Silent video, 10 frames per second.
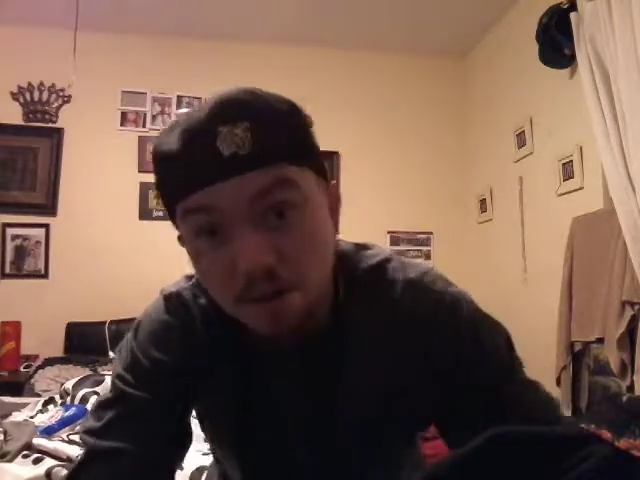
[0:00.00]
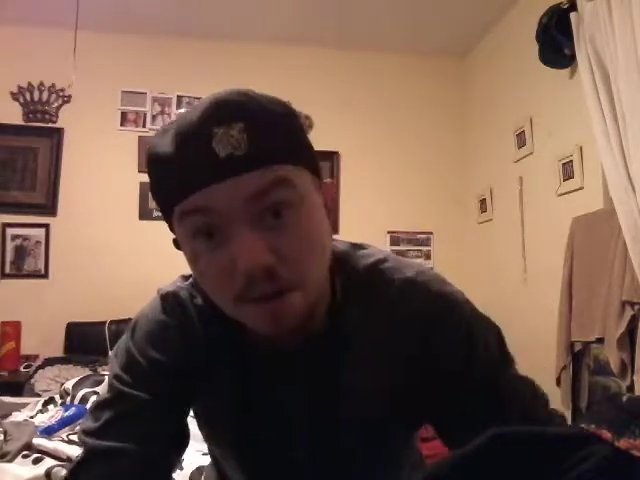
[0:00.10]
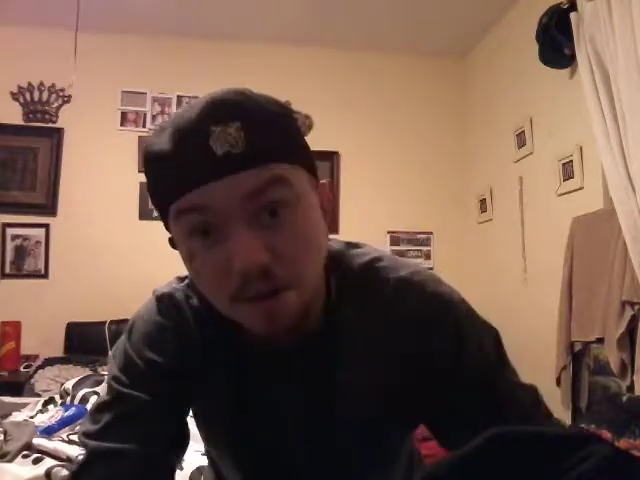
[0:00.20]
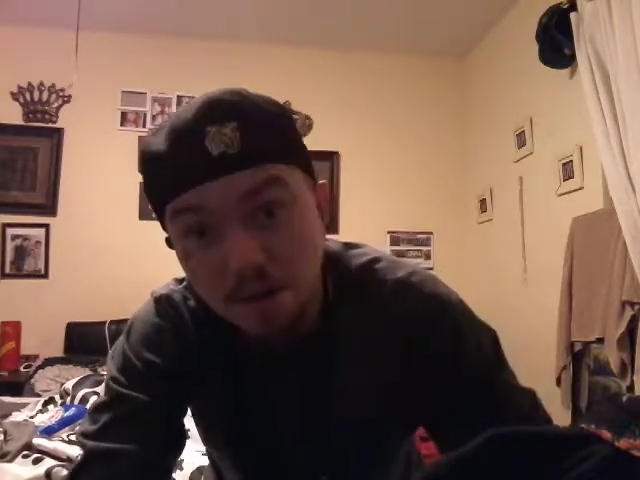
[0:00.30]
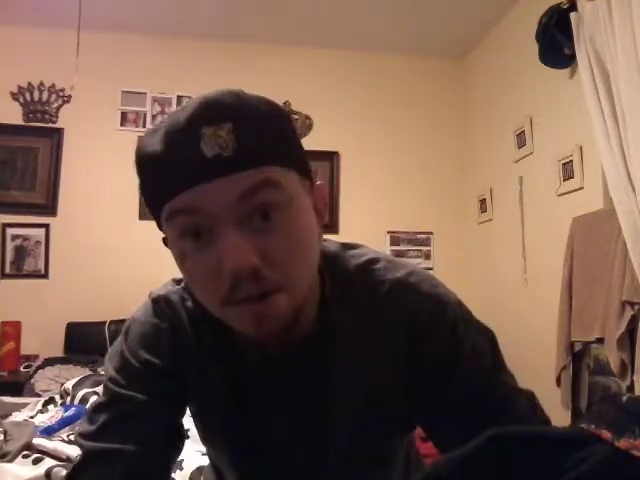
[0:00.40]

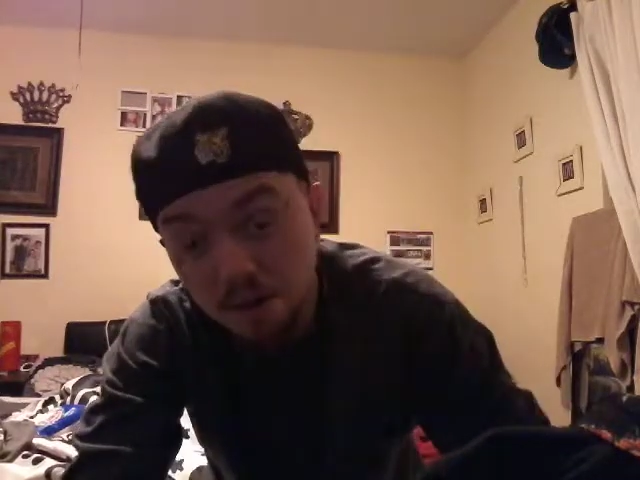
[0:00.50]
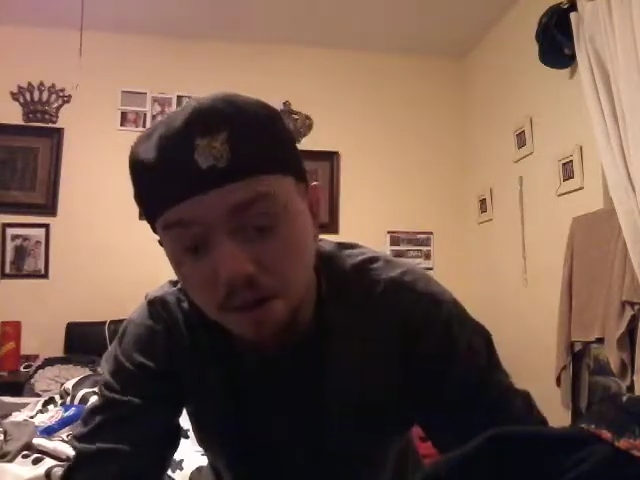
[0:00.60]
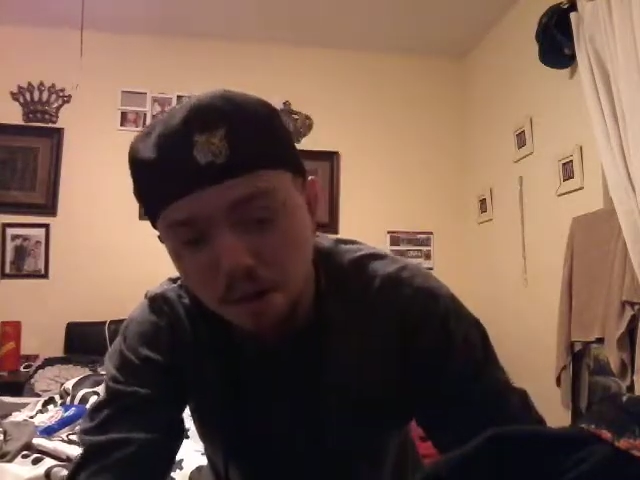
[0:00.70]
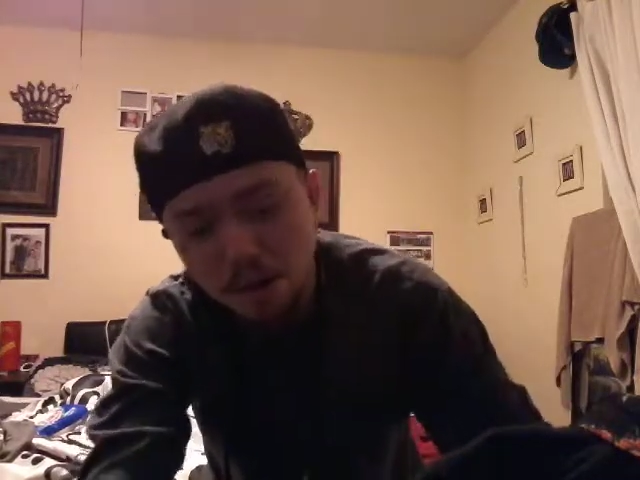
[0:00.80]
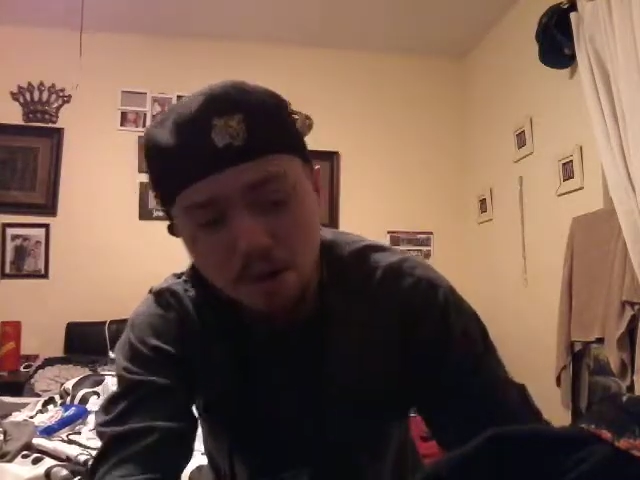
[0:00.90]
school
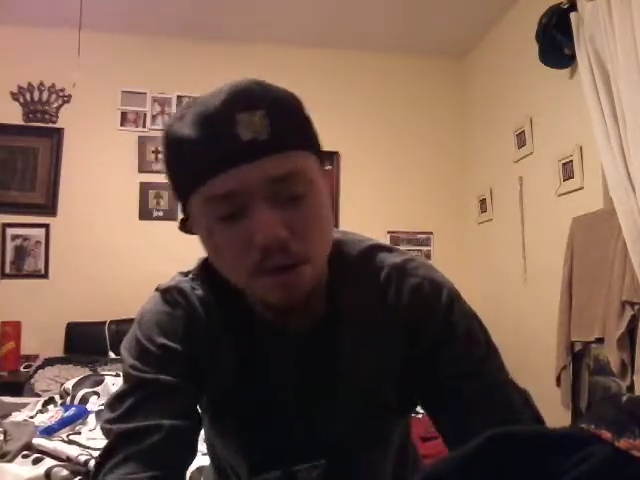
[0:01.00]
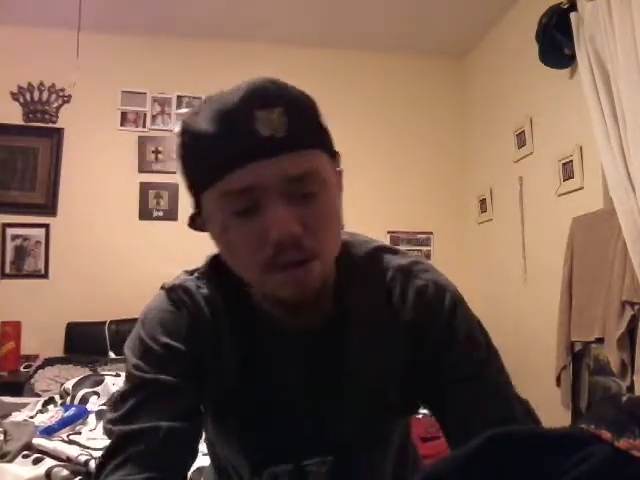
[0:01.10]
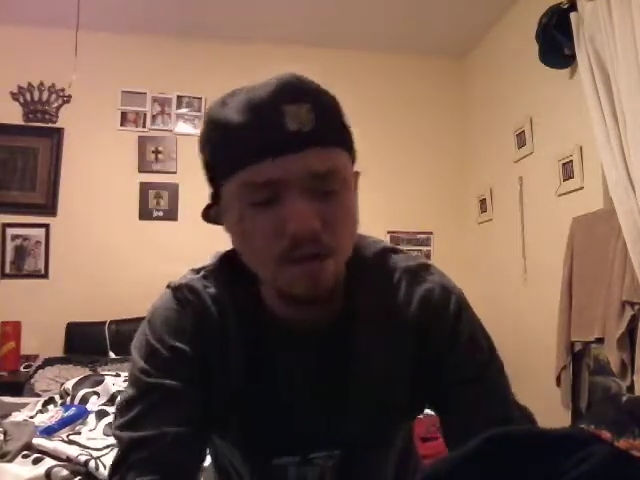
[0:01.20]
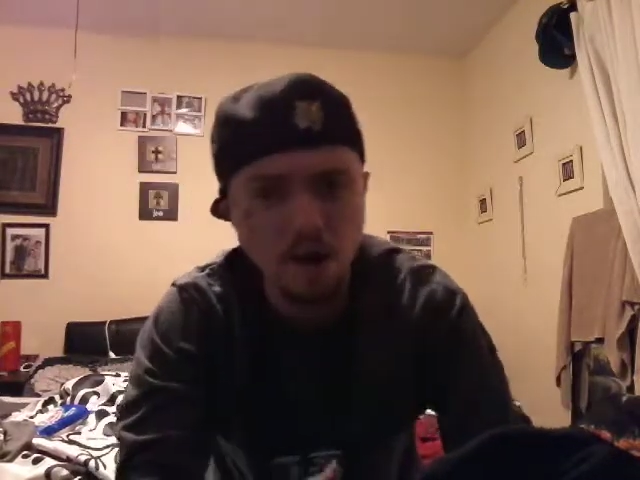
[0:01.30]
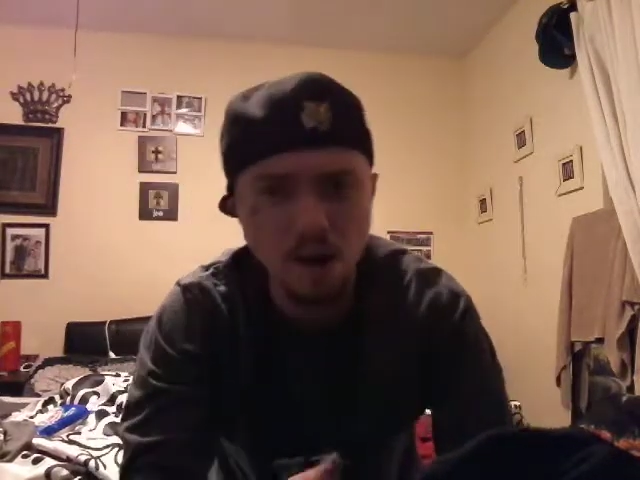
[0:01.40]

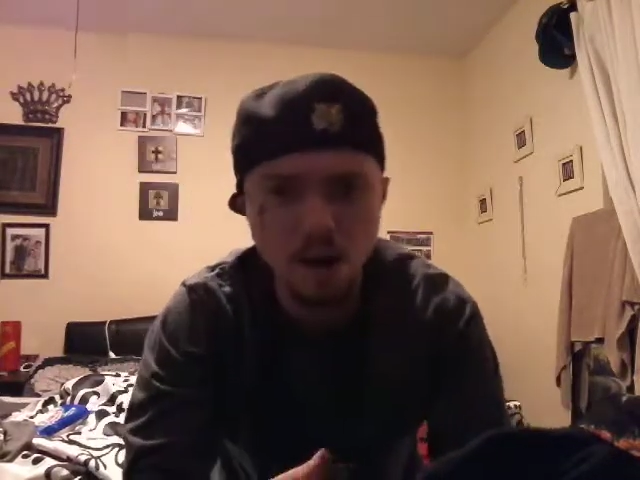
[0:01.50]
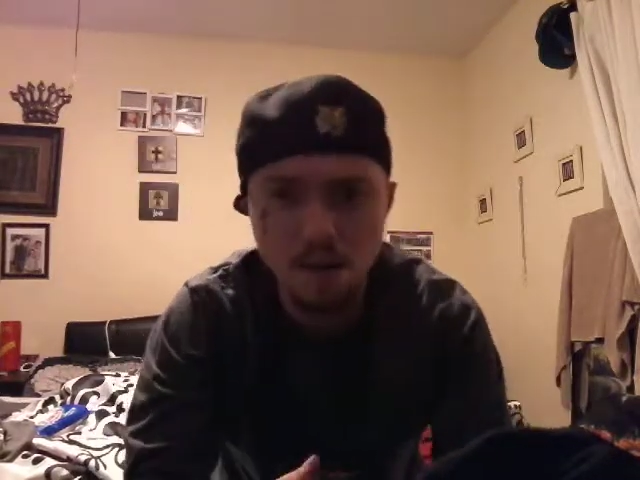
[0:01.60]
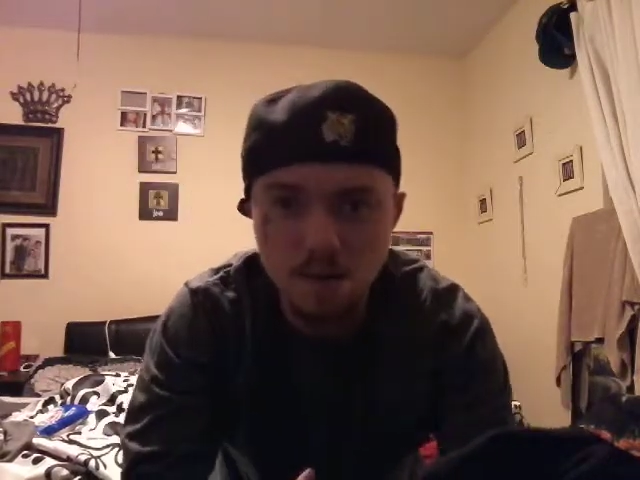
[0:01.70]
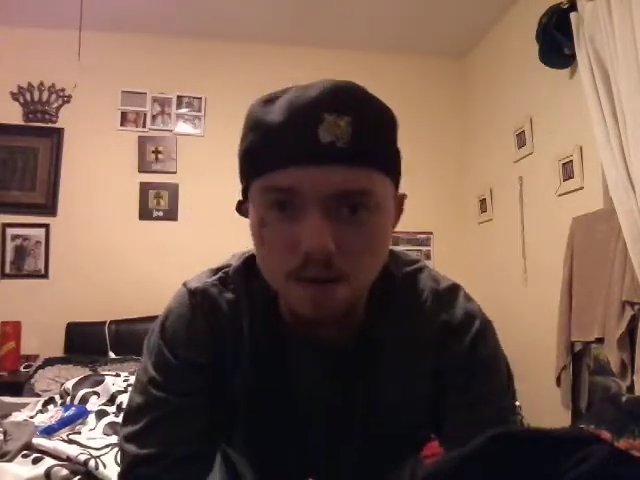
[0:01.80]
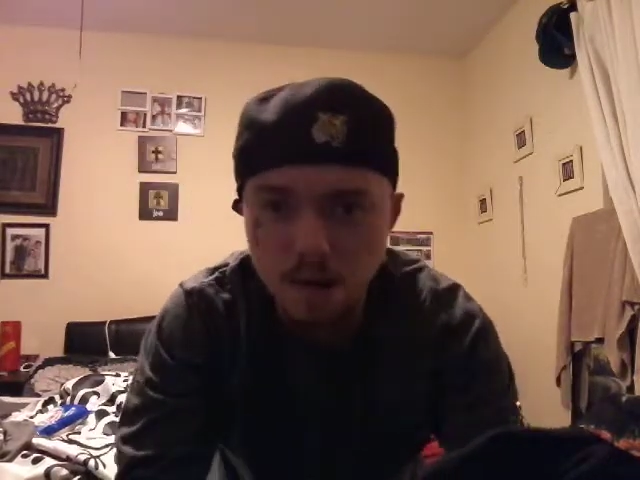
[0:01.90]
for
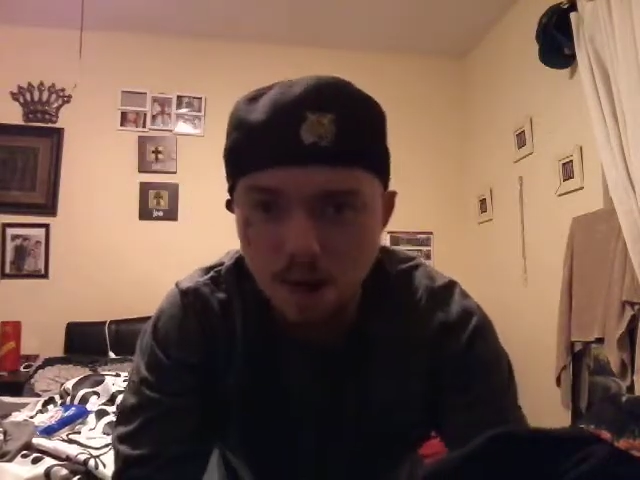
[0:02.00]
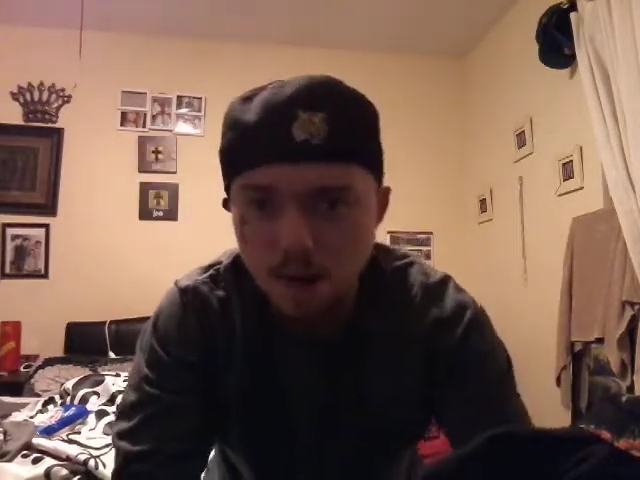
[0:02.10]
auto